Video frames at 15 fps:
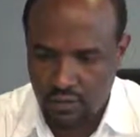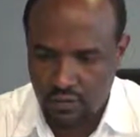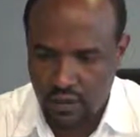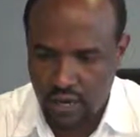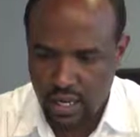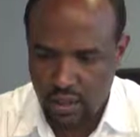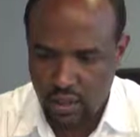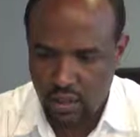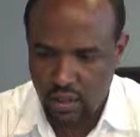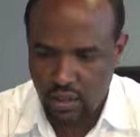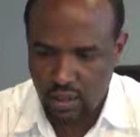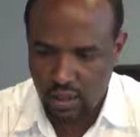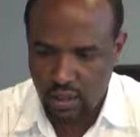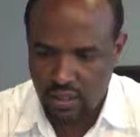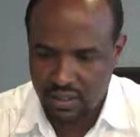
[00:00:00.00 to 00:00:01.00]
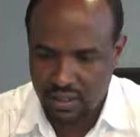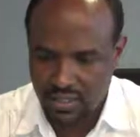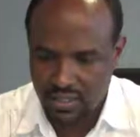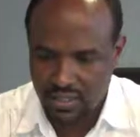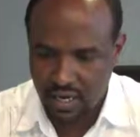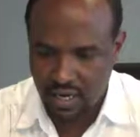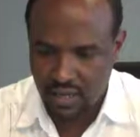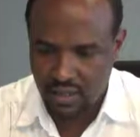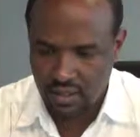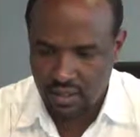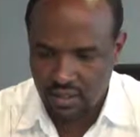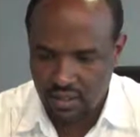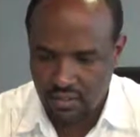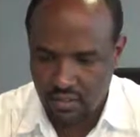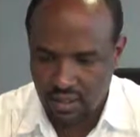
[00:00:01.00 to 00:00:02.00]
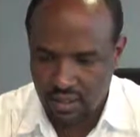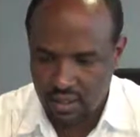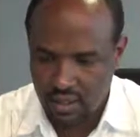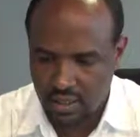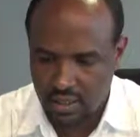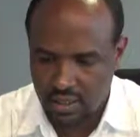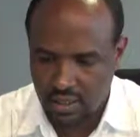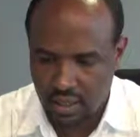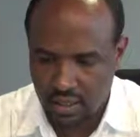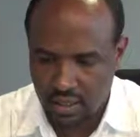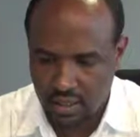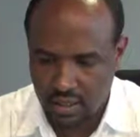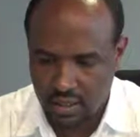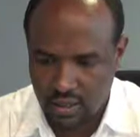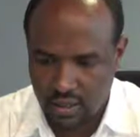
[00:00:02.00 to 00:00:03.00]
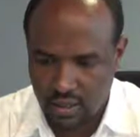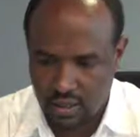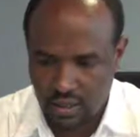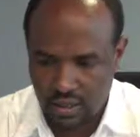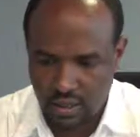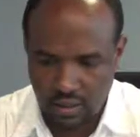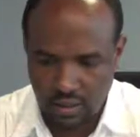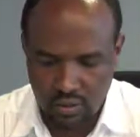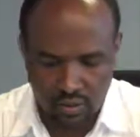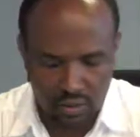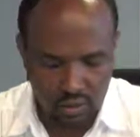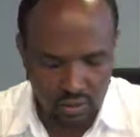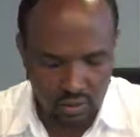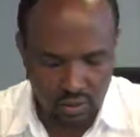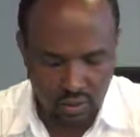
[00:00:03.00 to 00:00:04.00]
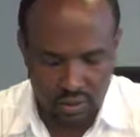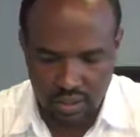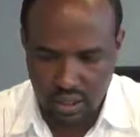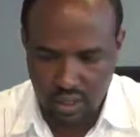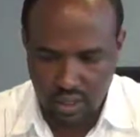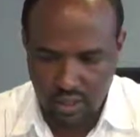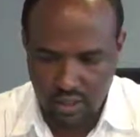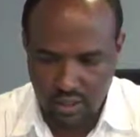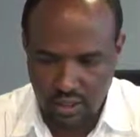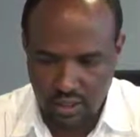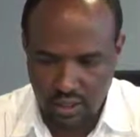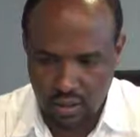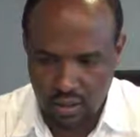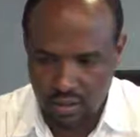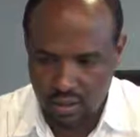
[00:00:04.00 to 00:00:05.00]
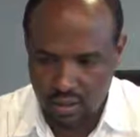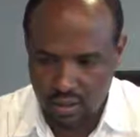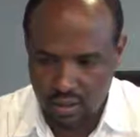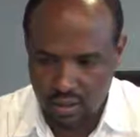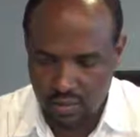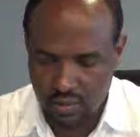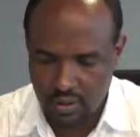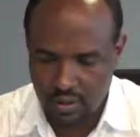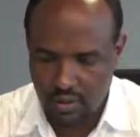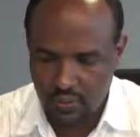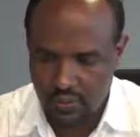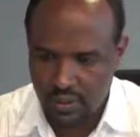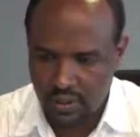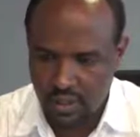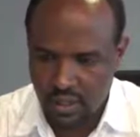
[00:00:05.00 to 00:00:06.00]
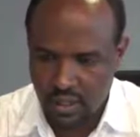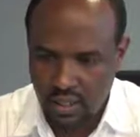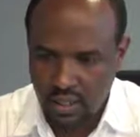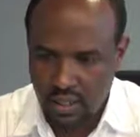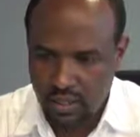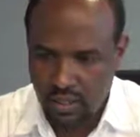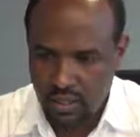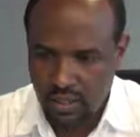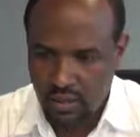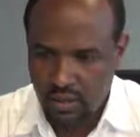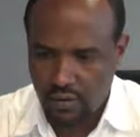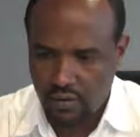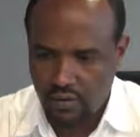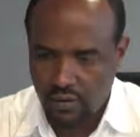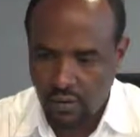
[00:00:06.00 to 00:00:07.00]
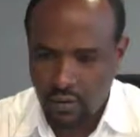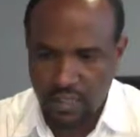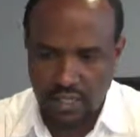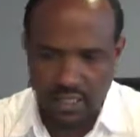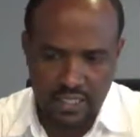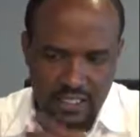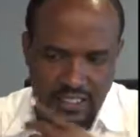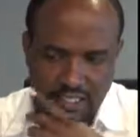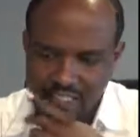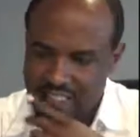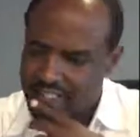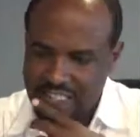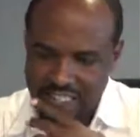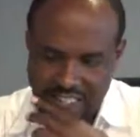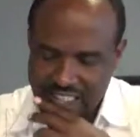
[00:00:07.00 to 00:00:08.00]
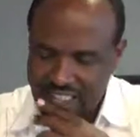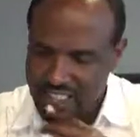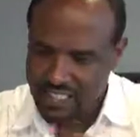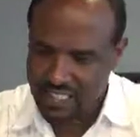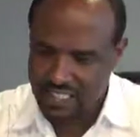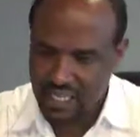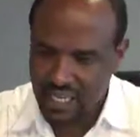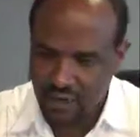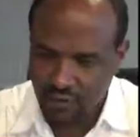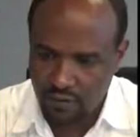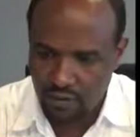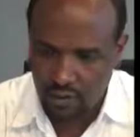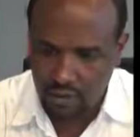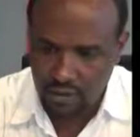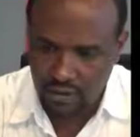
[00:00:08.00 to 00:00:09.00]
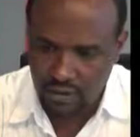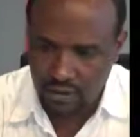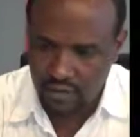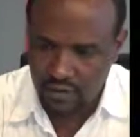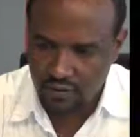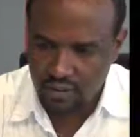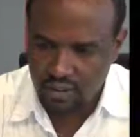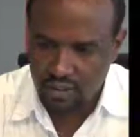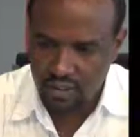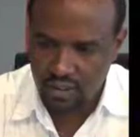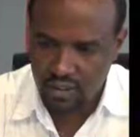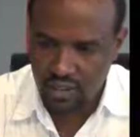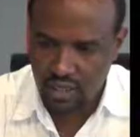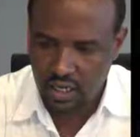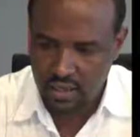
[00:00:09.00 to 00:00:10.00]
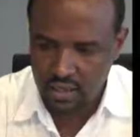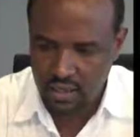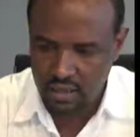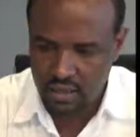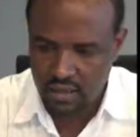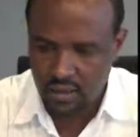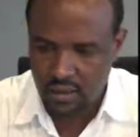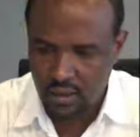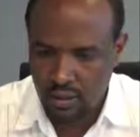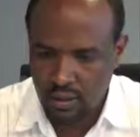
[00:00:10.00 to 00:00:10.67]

fine-tuned and decided by the designers to design the new systems. If we start from diversion structures,